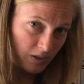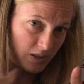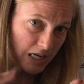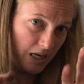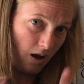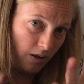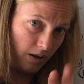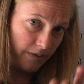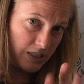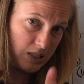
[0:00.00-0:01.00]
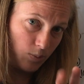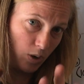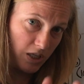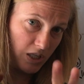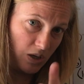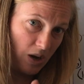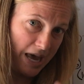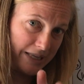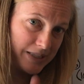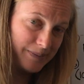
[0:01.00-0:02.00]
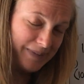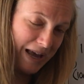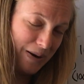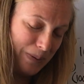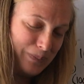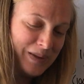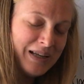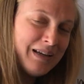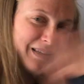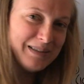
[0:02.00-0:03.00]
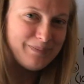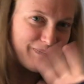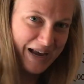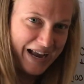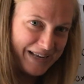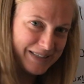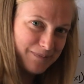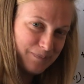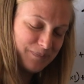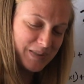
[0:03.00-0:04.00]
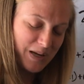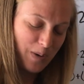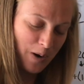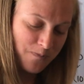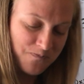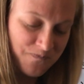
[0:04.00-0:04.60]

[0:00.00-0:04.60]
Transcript: Sending all the love and support to you guys at home. Bye, guys. See you tomorrow.